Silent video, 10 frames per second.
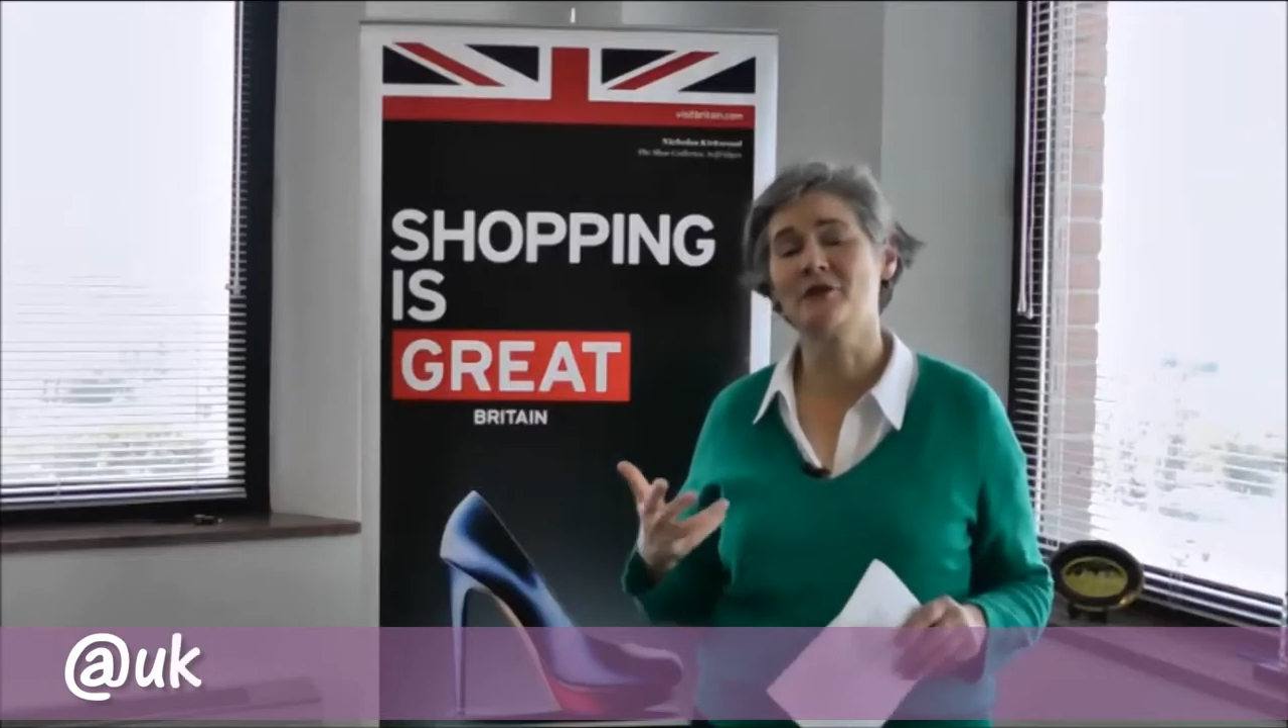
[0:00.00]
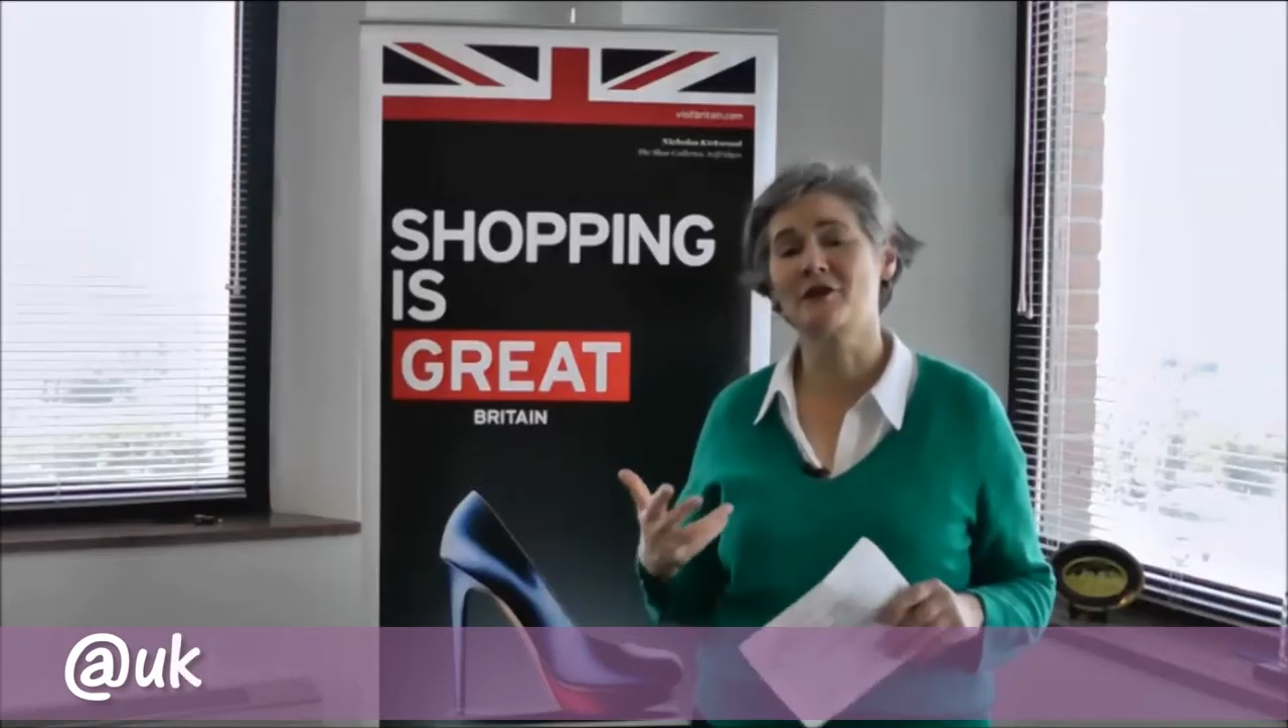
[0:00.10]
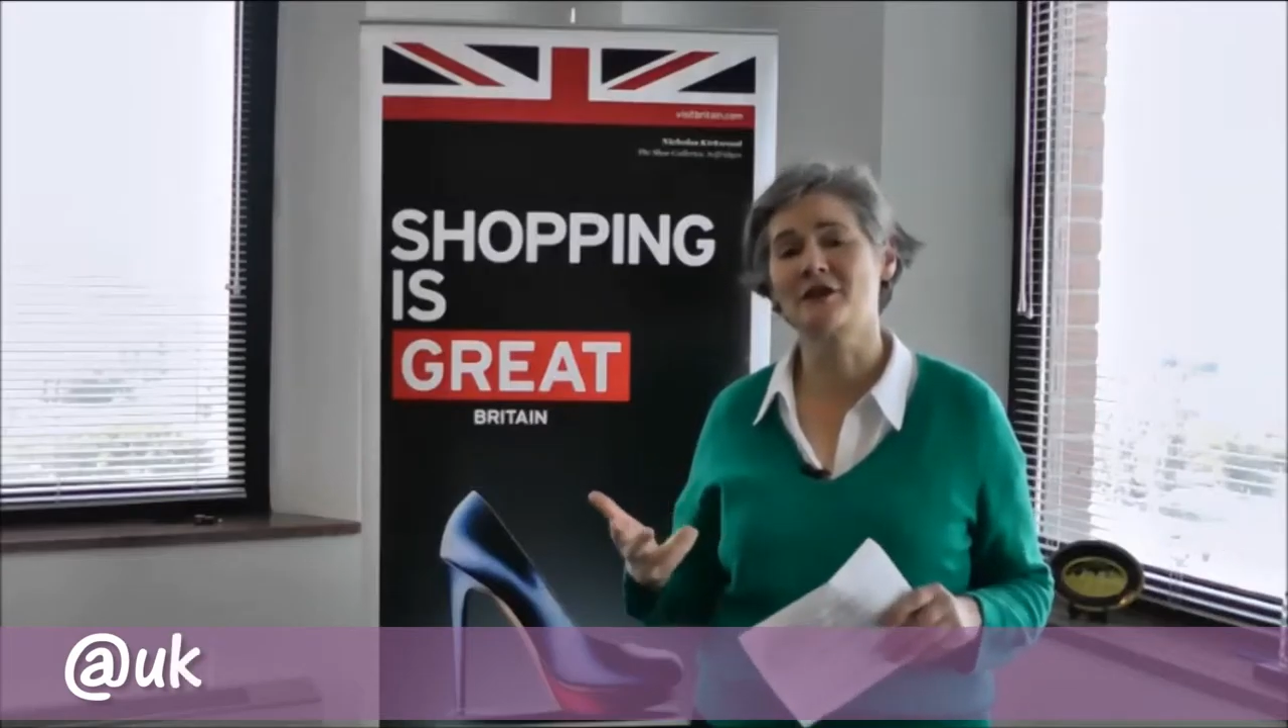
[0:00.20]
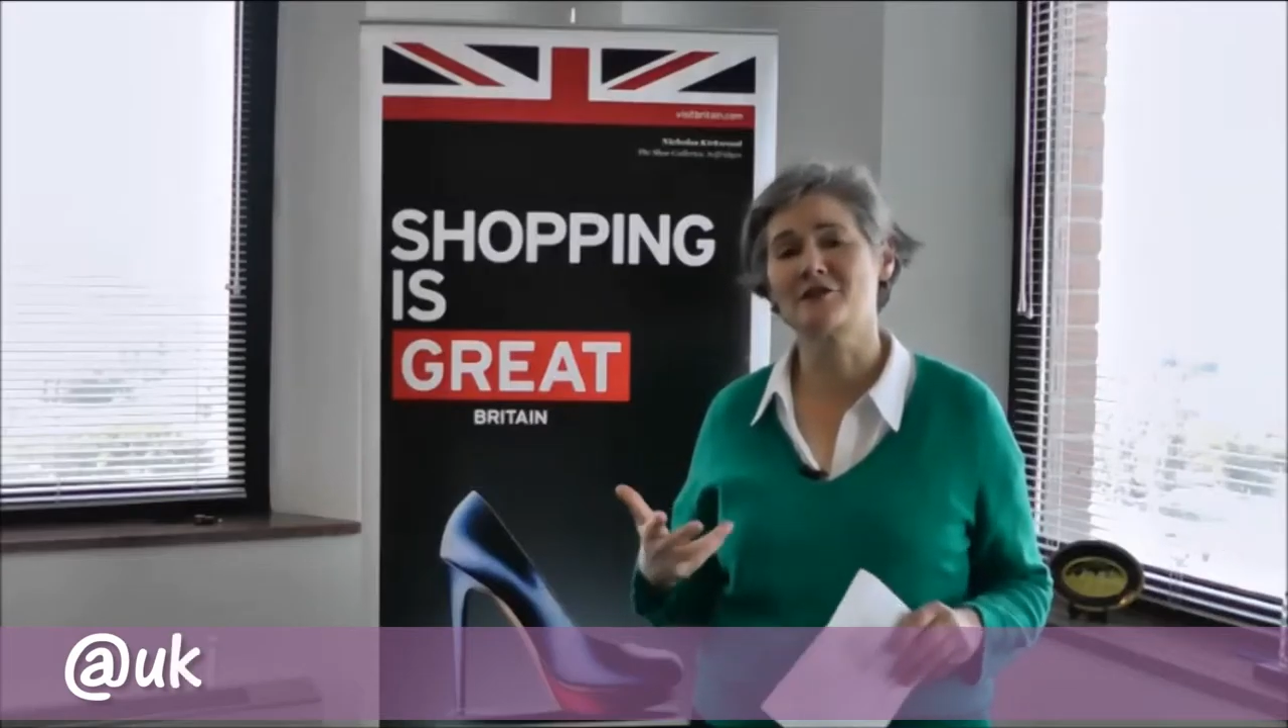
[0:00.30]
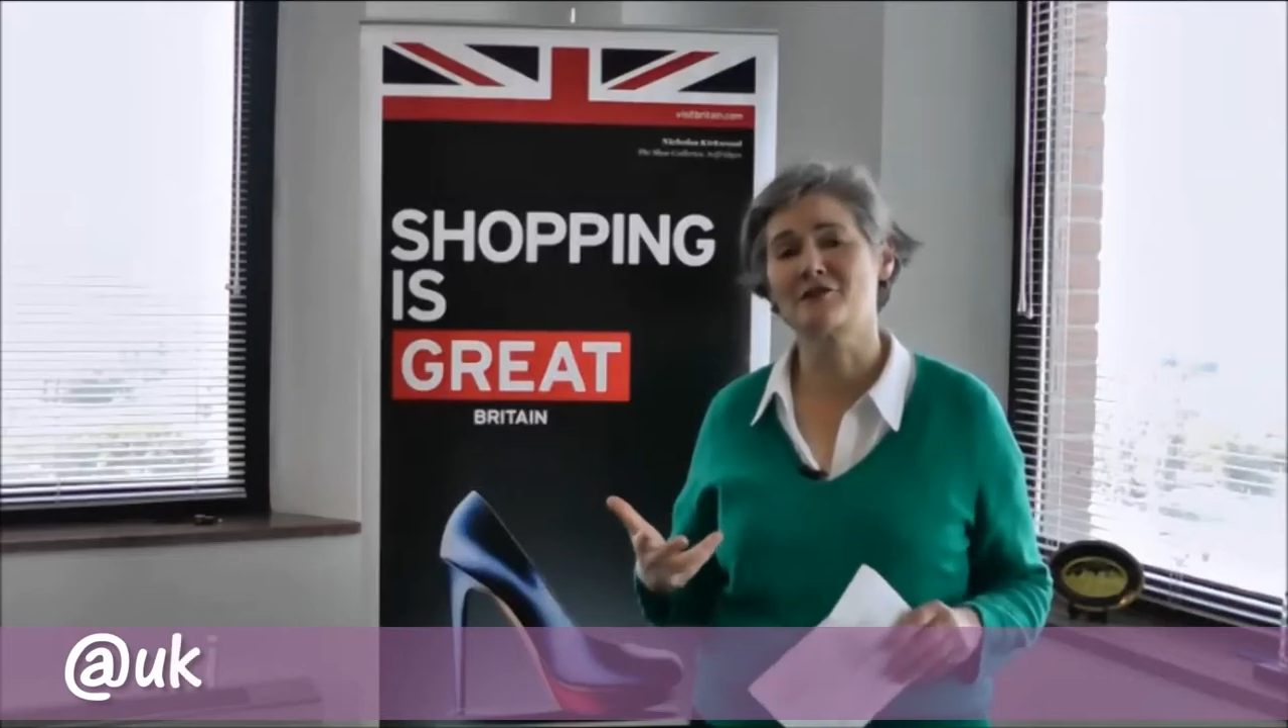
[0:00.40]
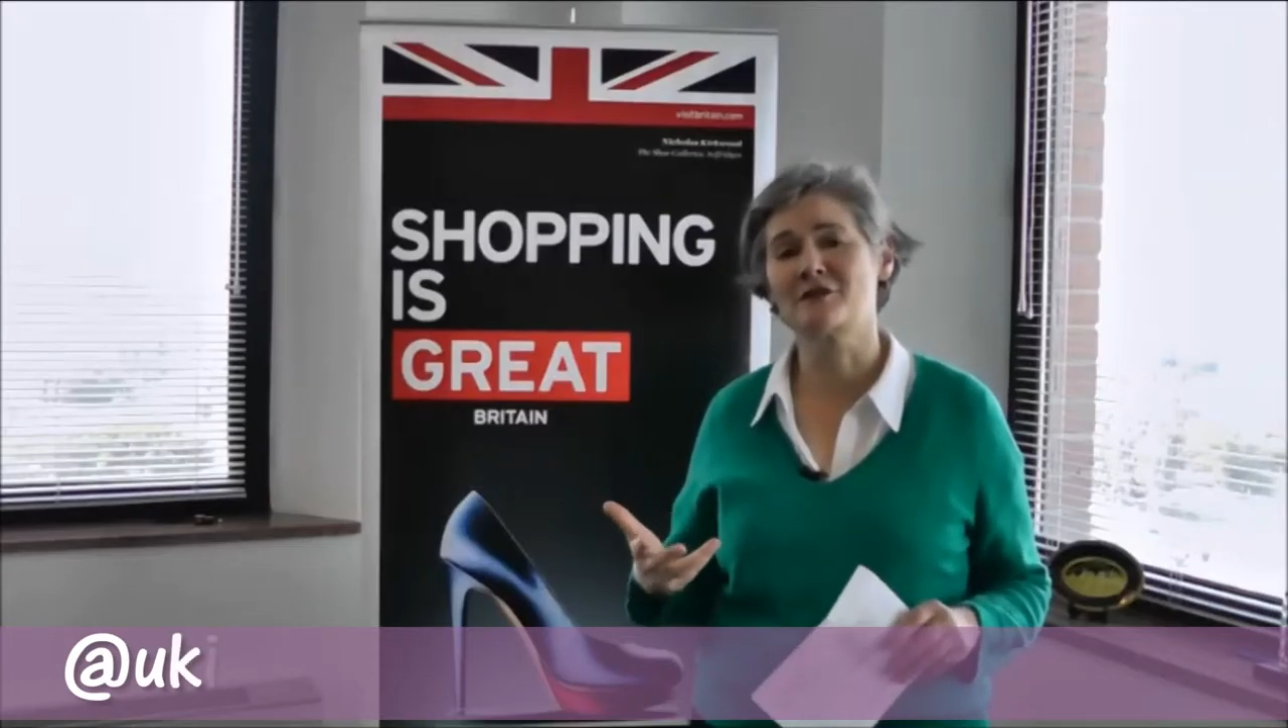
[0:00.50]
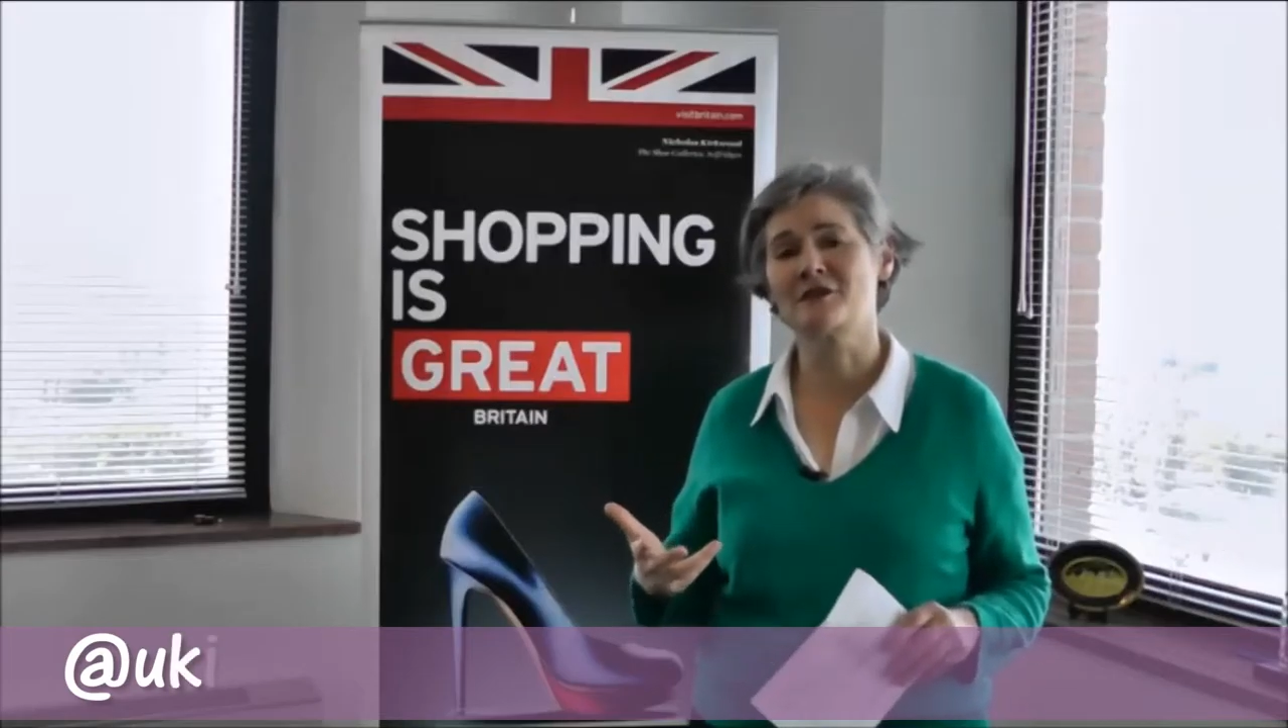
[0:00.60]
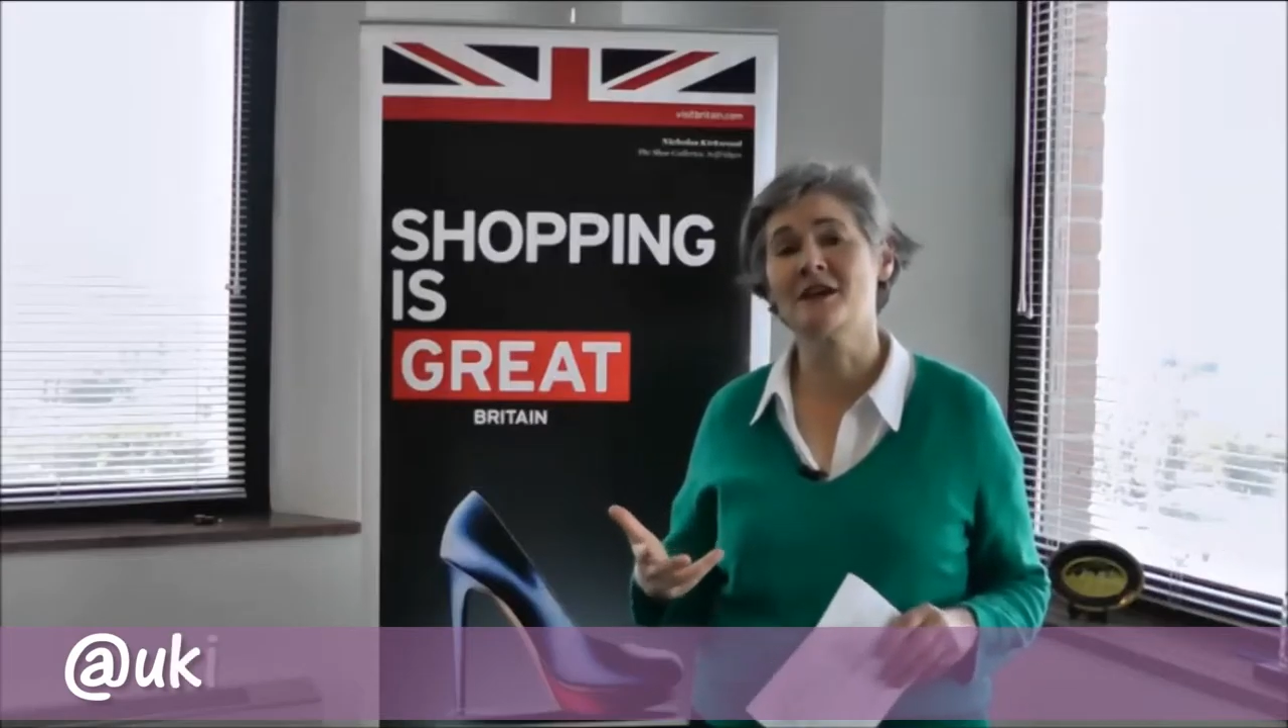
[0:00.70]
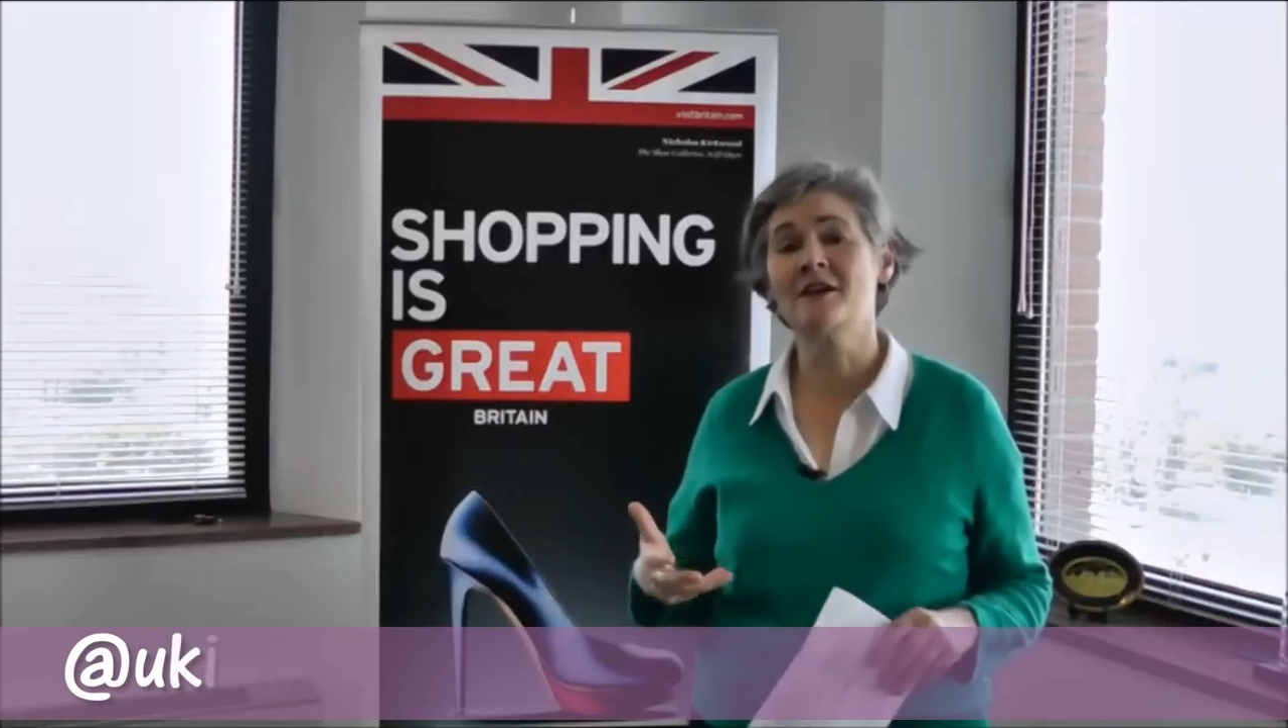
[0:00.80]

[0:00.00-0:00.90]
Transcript: very different.